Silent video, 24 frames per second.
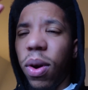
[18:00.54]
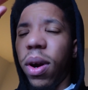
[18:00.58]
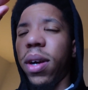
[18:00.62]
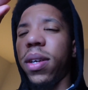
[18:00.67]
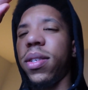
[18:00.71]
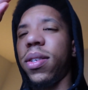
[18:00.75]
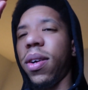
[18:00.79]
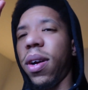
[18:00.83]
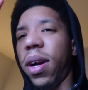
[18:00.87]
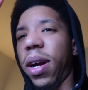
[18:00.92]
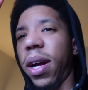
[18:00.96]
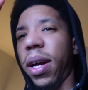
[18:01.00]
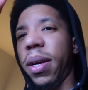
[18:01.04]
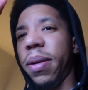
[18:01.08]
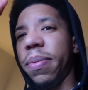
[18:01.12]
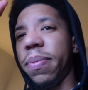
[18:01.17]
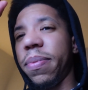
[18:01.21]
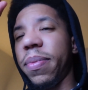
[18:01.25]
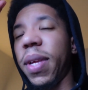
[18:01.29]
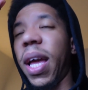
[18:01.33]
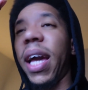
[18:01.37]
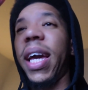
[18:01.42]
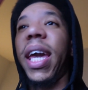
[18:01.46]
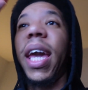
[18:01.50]
or sorry,
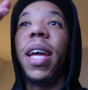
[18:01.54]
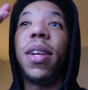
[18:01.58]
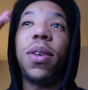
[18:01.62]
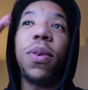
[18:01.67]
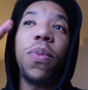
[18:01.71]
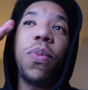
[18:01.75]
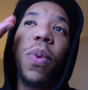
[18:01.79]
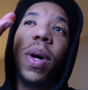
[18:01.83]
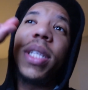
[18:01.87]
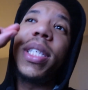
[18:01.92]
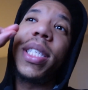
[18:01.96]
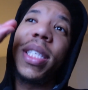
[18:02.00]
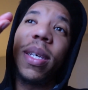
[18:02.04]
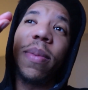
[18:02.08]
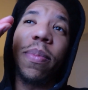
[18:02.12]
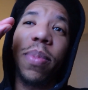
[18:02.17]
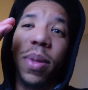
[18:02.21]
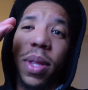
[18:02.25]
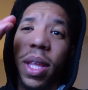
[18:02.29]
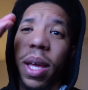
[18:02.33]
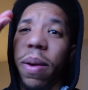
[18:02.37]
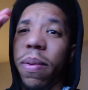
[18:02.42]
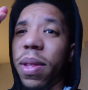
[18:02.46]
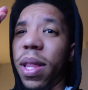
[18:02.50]
I can't do one
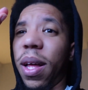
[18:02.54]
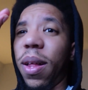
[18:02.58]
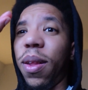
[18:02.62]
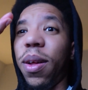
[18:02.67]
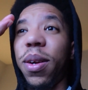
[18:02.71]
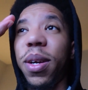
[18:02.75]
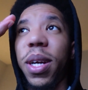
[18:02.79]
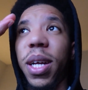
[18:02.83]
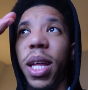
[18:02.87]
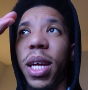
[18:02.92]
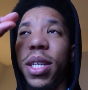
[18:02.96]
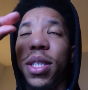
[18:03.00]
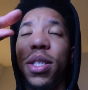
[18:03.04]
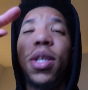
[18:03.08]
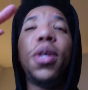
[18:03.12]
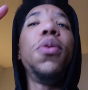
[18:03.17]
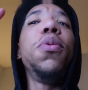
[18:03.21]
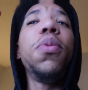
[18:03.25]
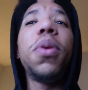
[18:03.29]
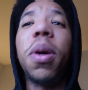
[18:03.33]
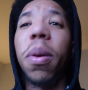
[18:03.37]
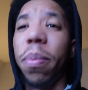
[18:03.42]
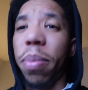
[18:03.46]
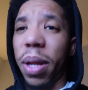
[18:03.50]
simple thing without learning like
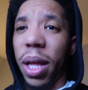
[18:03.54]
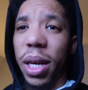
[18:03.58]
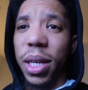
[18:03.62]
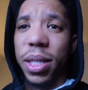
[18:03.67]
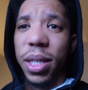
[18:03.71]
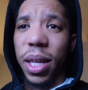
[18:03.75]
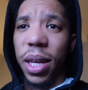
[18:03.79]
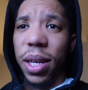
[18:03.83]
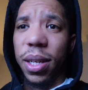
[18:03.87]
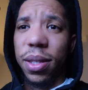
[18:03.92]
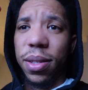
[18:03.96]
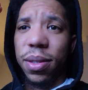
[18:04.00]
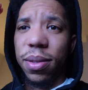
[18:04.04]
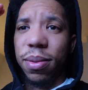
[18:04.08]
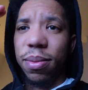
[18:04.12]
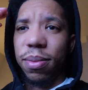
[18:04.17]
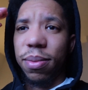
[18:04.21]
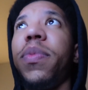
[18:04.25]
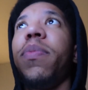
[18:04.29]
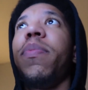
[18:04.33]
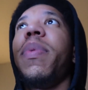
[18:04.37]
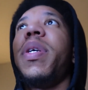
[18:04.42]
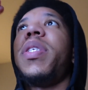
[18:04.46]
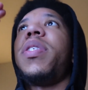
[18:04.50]
two complex things.
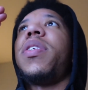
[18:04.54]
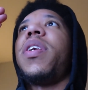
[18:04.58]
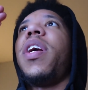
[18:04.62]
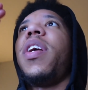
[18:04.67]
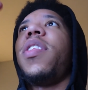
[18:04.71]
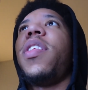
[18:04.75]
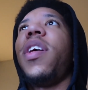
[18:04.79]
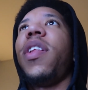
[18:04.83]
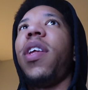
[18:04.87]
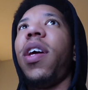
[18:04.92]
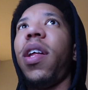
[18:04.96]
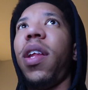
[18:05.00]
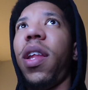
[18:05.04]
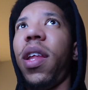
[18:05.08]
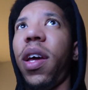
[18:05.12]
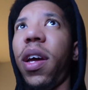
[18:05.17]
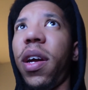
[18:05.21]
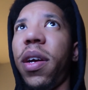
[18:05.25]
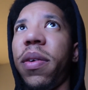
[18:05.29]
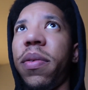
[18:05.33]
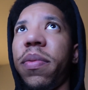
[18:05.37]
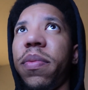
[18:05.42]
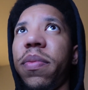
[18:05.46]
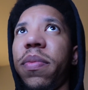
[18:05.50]
But to create the data
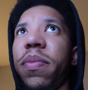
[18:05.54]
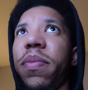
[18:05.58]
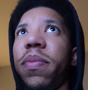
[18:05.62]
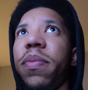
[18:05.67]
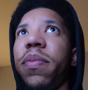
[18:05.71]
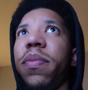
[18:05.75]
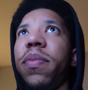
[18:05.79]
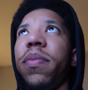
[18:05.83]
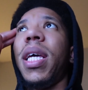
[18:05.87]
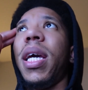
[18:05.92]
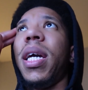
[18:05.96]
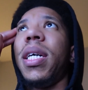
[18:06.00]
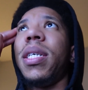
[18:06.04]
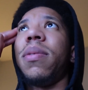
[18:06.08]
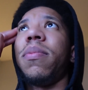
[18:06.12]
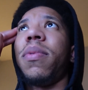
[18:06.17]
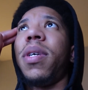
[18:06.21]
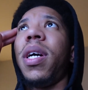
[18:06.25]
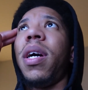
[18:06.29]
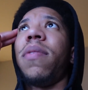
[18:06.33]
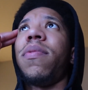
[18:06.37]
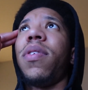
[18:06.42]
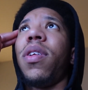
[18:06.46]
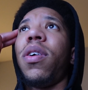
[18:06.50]
layer thing, I'm
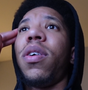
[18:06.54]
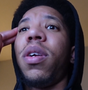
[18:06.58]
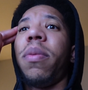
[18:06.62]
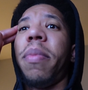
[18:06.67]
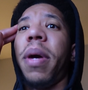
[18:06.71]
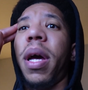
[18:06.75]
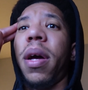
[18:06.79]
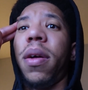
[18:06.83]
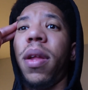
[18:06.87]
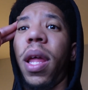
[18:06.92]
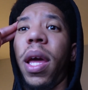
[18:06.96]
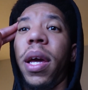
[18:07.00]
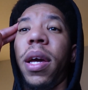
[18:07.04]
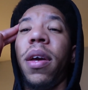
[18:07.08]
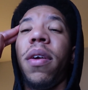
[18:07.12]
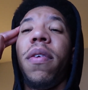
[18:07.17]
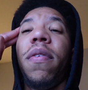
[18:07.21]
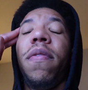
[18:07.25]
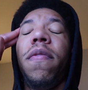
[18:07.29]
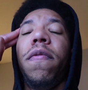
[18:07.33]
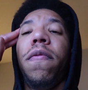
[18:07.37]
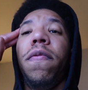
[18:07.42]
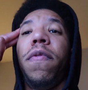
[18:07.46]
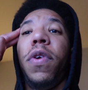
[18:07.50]
going to have to learn about like
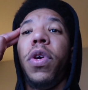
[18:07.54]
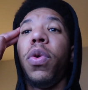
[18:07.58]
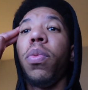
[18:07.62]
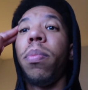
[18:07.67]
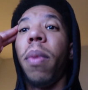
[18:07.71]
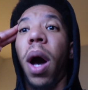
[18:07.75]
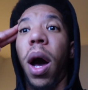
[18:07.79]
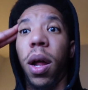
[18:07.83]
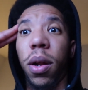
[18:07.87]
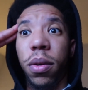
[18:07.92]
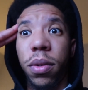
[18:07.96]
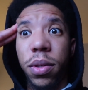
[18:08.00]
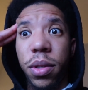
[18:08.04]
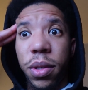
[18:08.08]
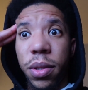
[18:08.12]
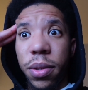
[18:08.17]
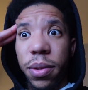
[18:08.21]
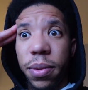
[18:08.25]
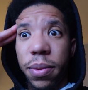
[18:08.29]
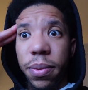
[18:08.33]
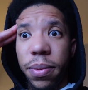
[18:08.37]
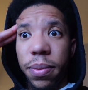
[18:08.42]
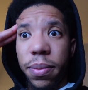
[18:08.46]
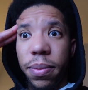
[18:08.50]
view models,
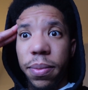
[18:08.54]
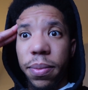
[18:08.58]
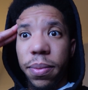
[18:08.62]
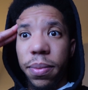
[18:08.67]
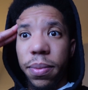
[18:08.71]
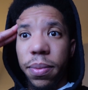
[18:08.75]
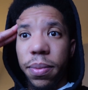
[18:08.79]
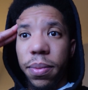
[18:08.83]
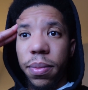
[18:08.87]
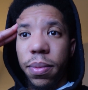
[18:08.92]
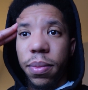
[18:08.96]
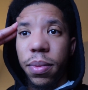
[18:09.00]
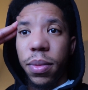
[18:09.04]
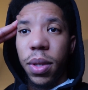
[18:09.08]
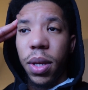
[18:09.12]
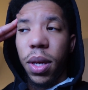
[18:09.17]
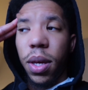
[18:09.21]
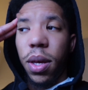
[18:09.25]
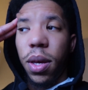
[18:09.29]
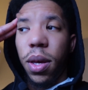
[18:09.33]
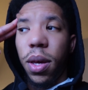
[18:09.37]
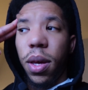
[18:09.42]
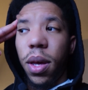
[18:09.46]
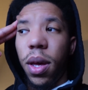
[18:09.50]

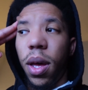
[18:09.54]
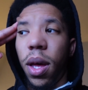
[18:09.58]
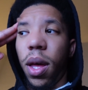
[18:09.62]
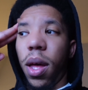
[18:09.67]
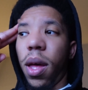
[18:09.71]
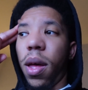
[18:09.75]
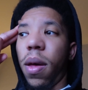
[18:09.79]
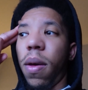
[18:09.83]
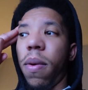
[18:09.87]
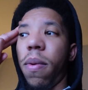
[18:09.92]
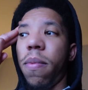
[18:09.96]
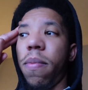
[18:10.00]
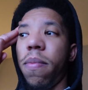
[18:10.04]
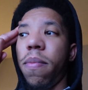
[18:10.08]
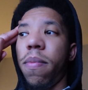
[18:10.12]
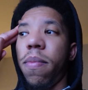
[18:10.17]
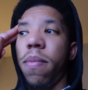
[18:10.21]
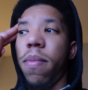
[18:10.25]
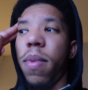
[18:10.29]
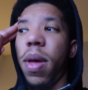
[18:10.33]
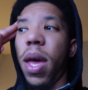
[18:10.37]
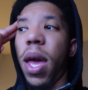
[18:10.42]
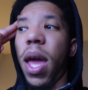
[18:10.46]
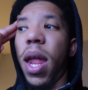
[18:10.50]

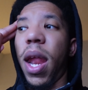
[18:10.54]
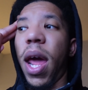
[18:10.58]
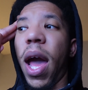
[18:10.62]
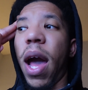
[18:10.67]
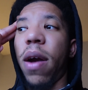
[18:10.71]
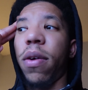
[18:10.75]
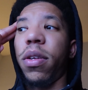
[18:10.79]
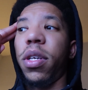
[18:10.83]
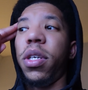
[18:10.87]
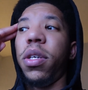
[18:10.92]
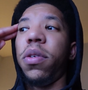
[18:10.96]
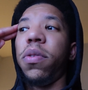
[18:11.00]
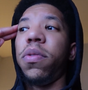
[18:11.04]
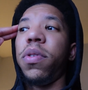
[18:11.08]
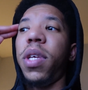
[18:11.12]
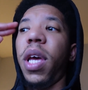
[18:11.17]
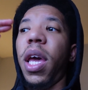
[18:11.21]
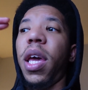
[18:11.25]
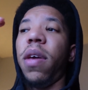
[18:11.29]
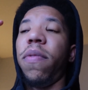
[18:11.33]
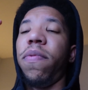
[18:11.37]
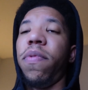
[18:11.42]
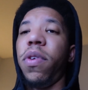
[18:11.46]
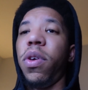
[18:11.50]
and how to use
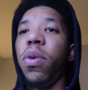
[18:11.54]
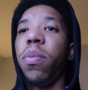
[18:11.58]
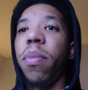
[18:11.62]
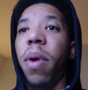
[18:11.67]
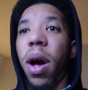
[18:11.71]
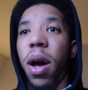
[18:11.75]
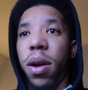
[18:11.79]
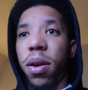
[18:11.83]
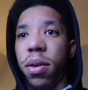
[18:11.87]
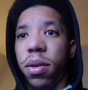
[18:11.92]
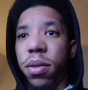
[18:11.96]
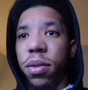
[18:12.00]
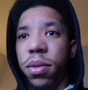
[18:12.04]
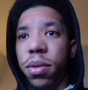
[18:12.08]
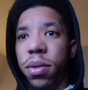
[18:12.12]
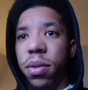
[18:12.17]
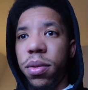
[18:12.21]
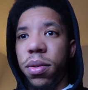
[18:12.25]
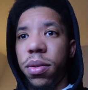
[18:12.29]
a view model